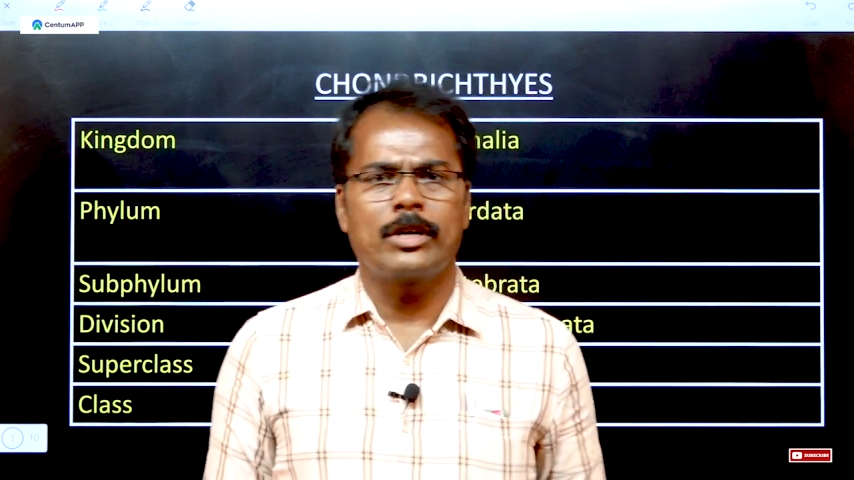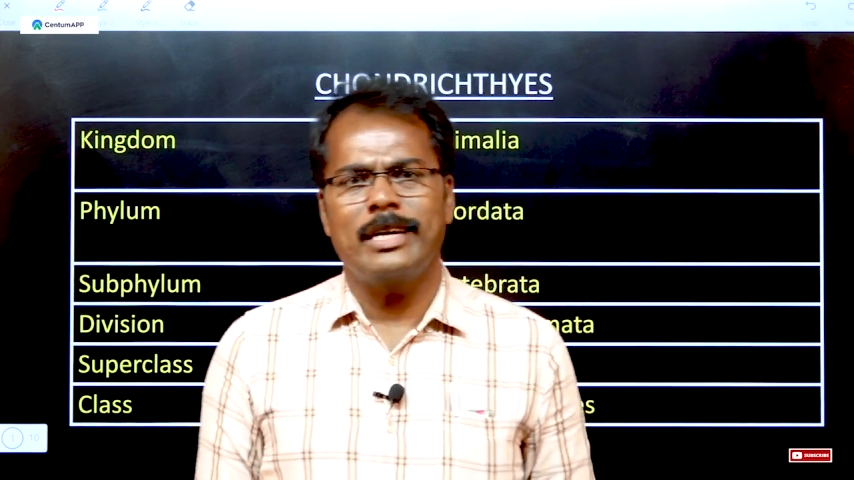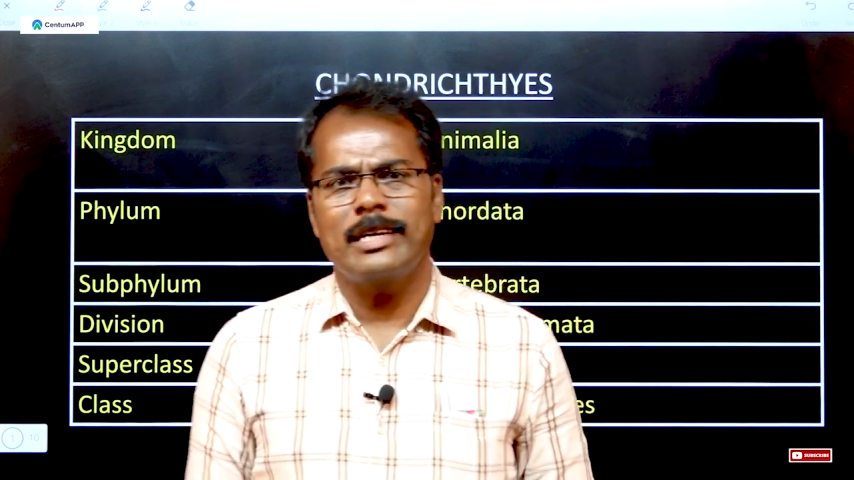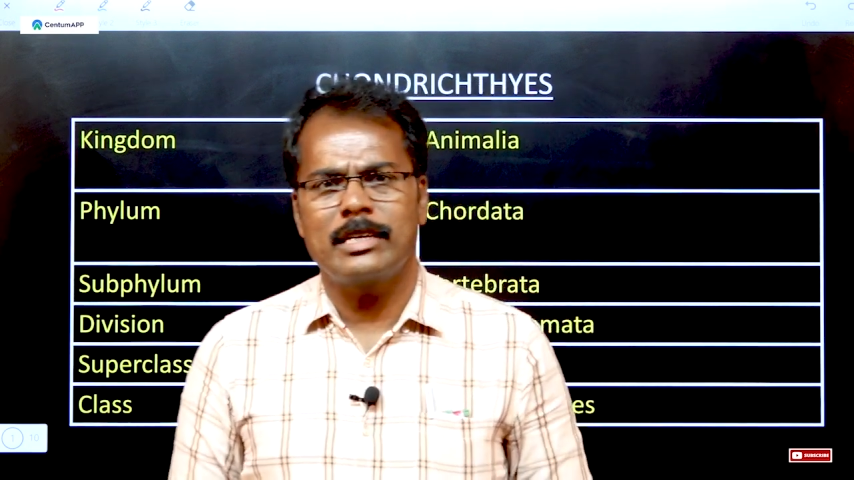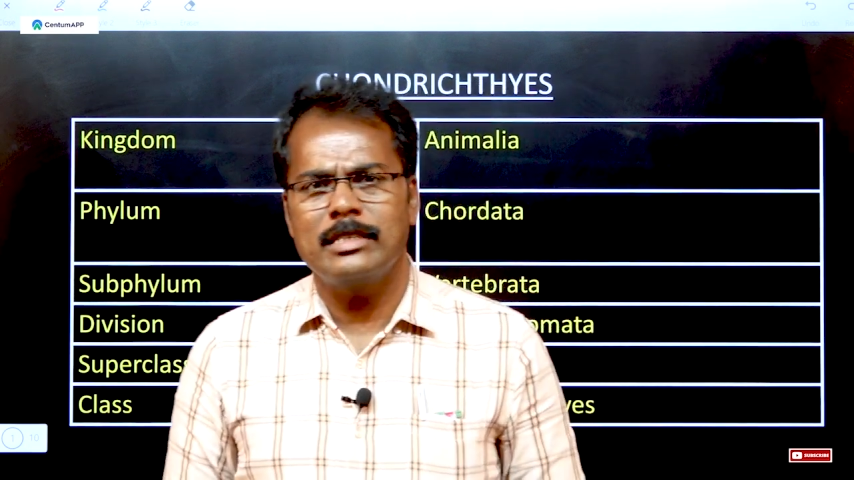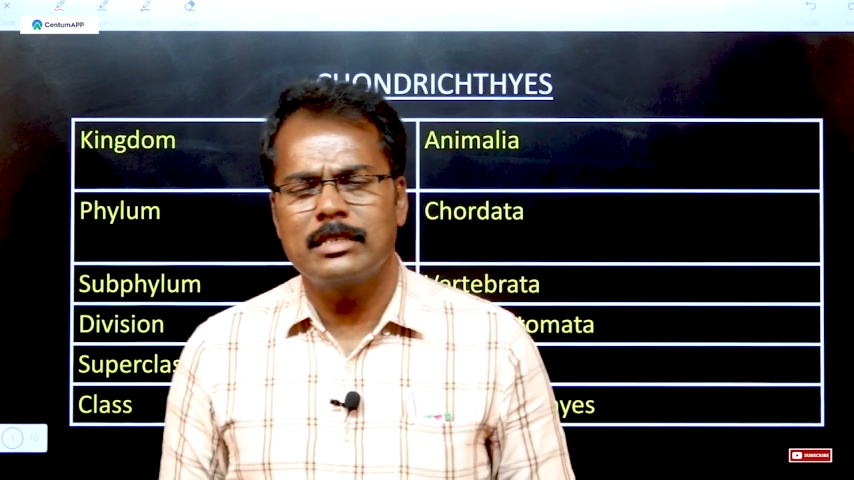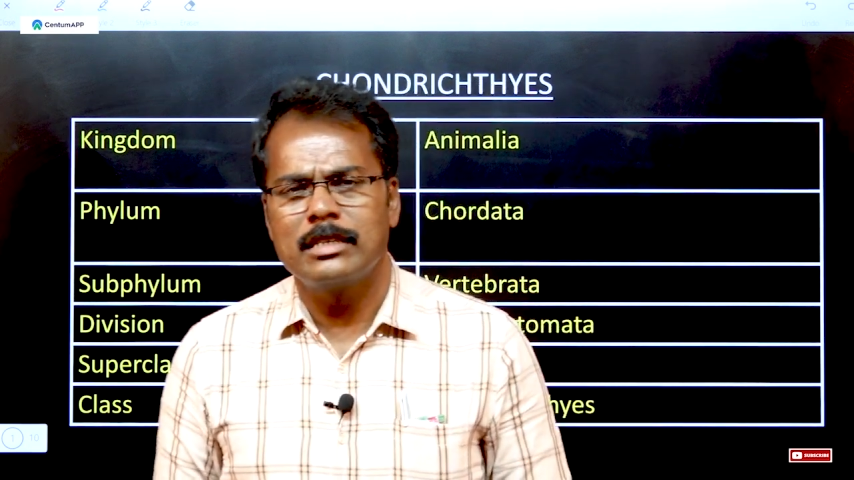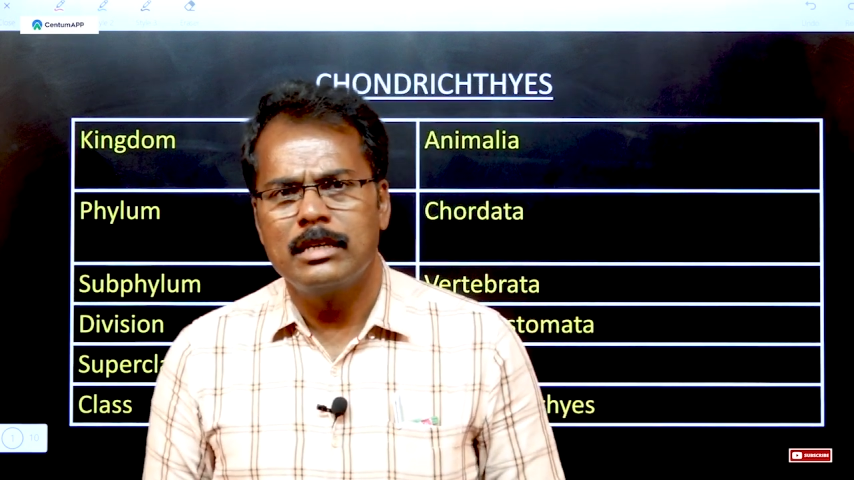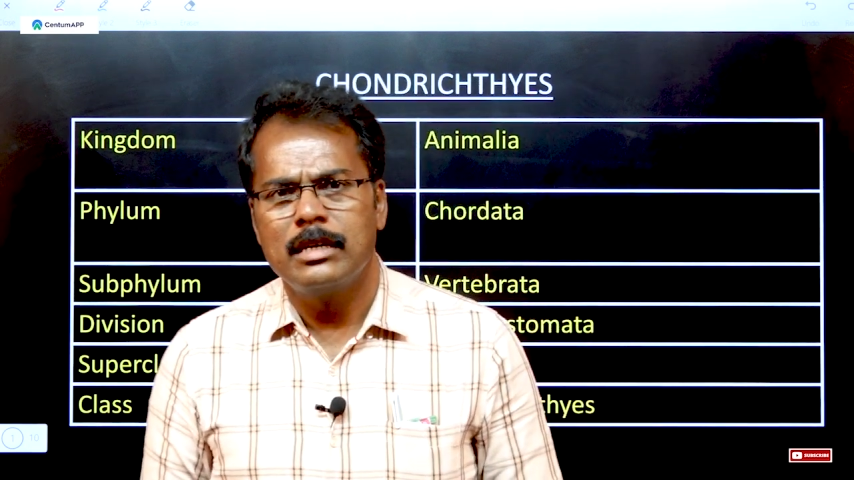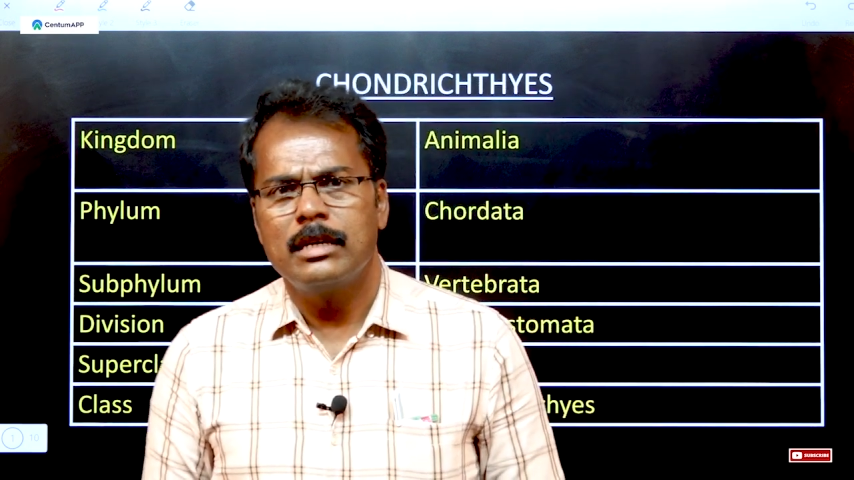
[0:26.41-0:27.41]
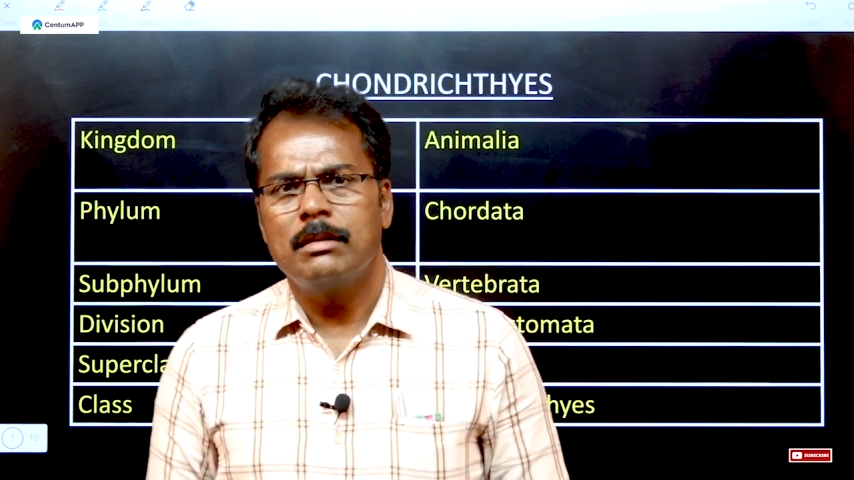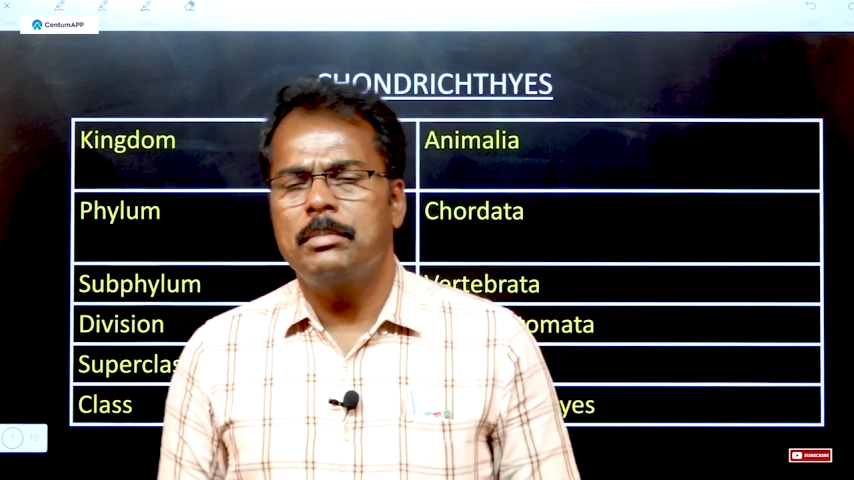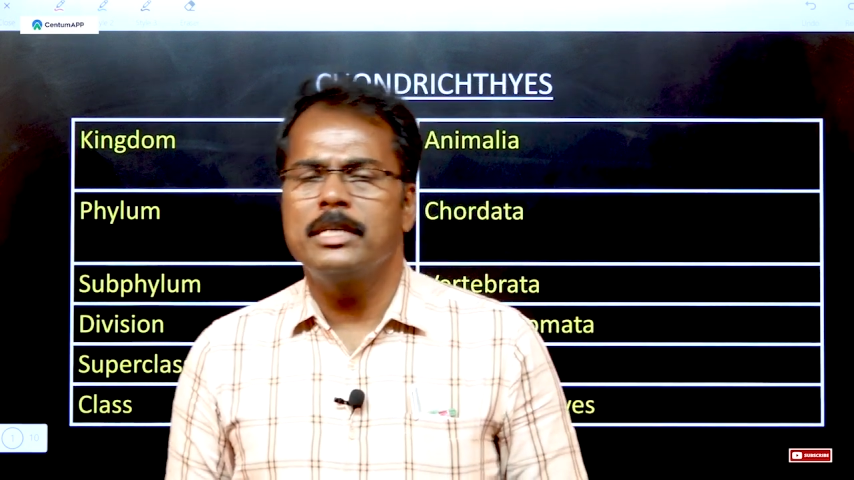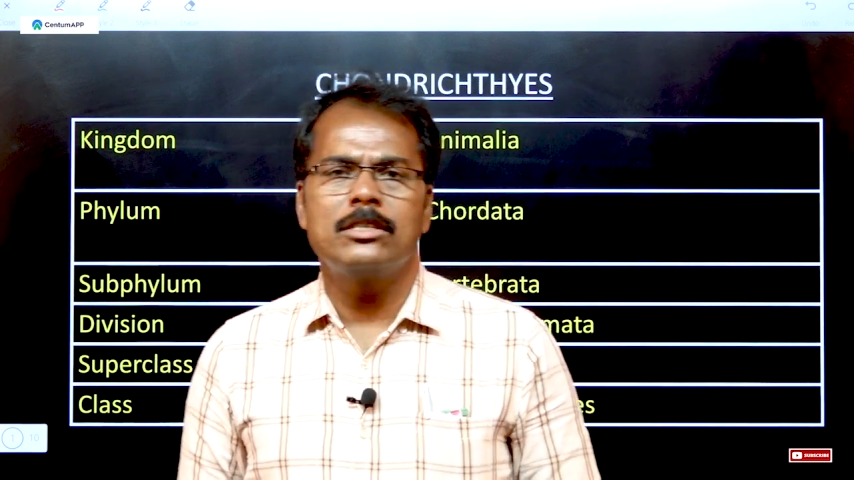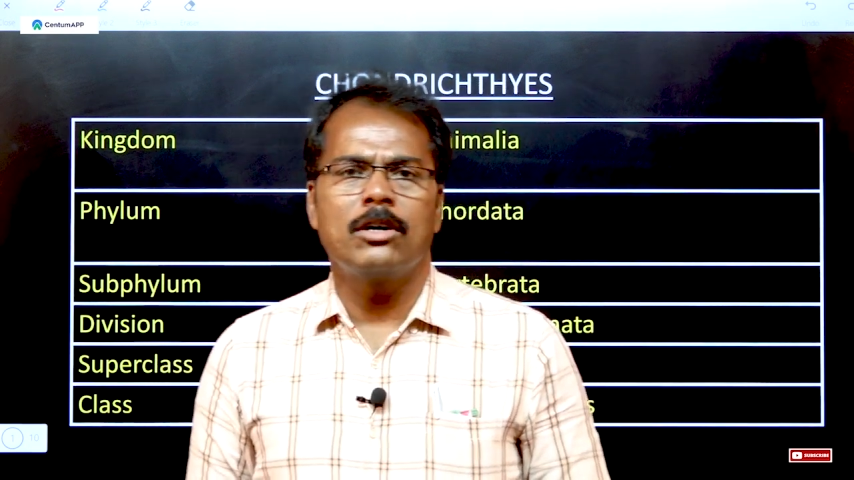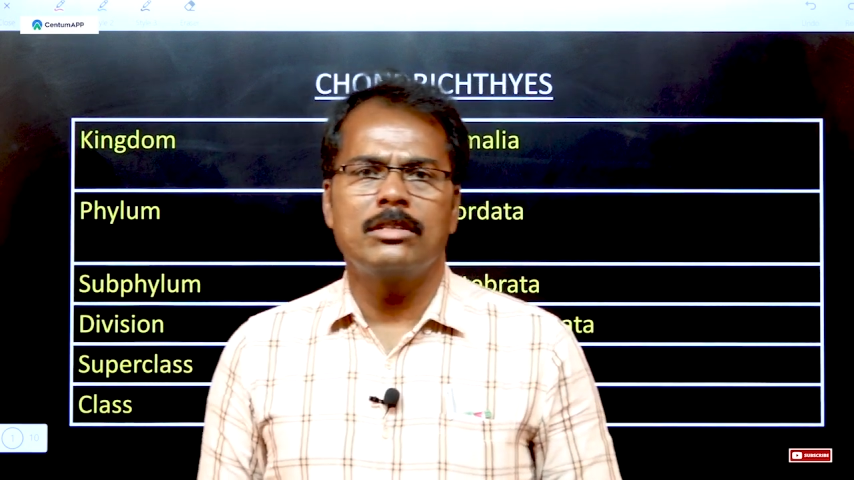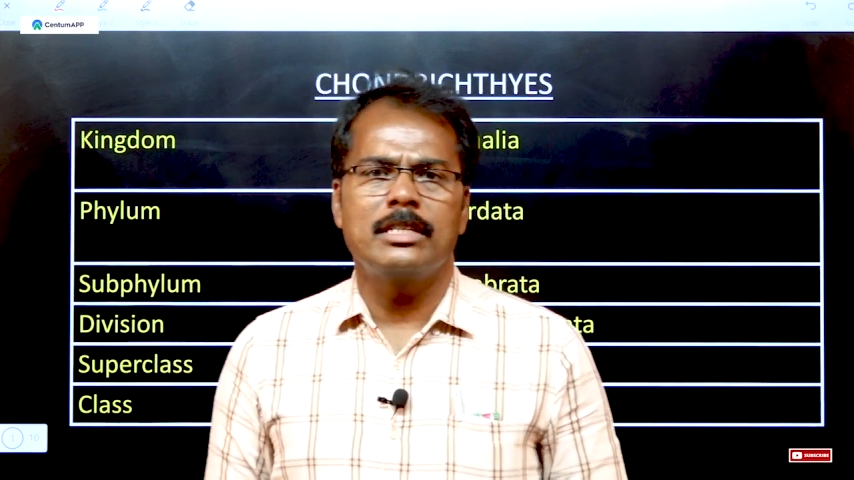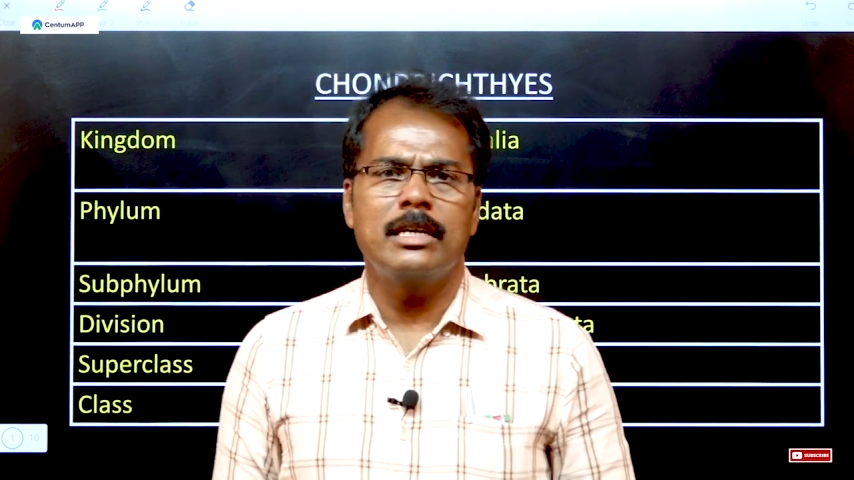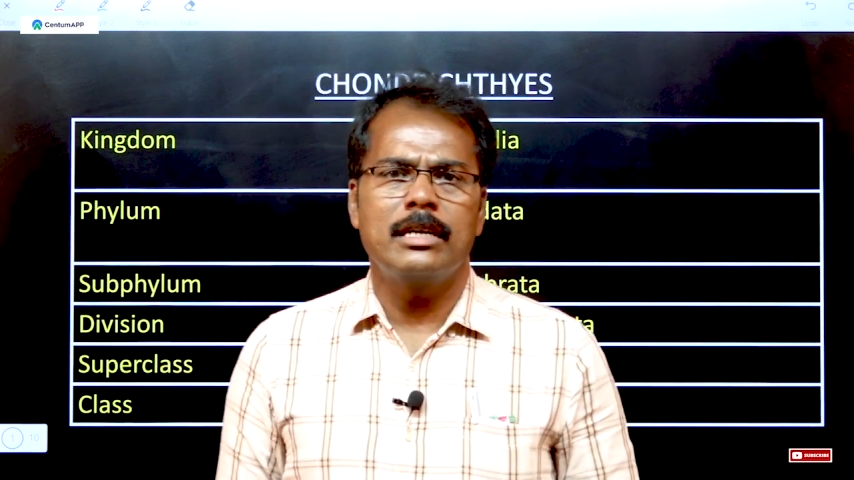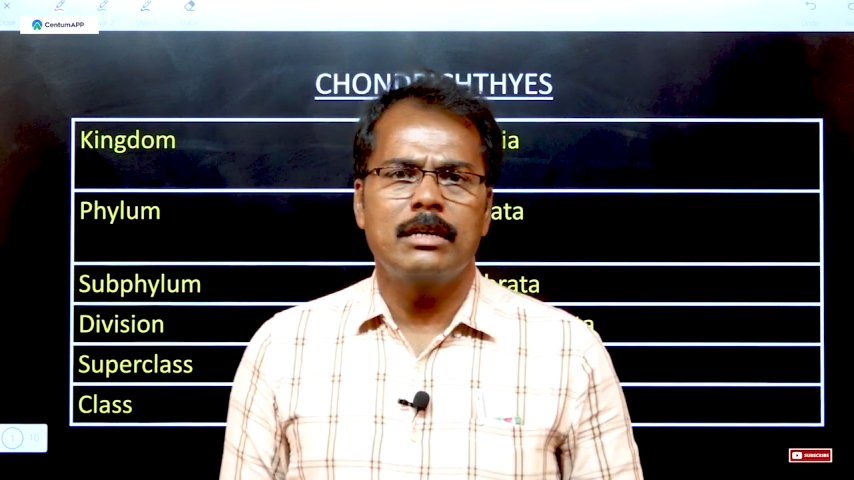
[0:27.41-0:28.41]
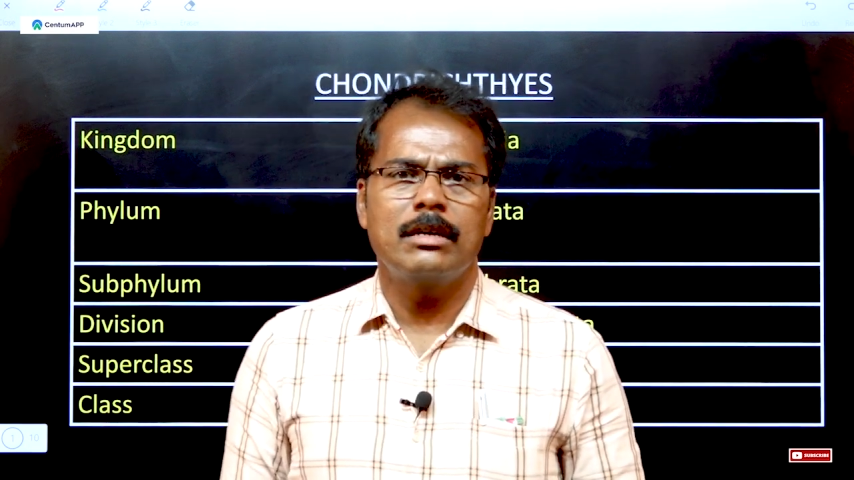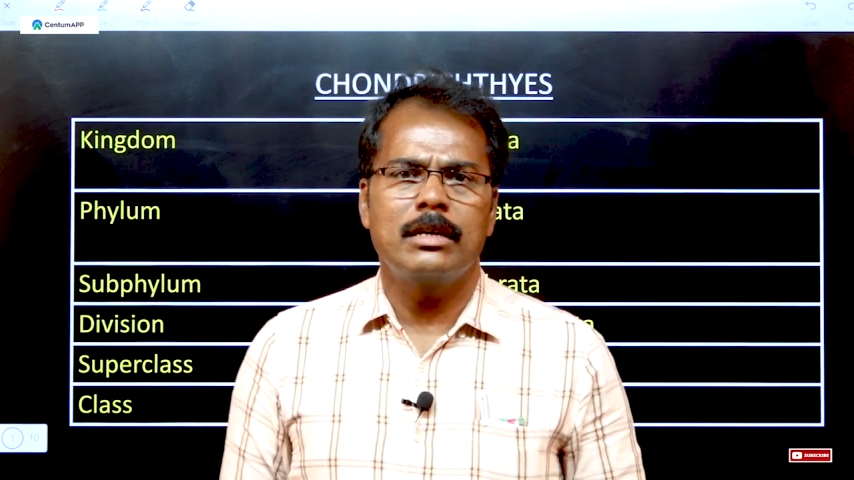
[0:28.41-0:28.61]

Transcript: categories based on the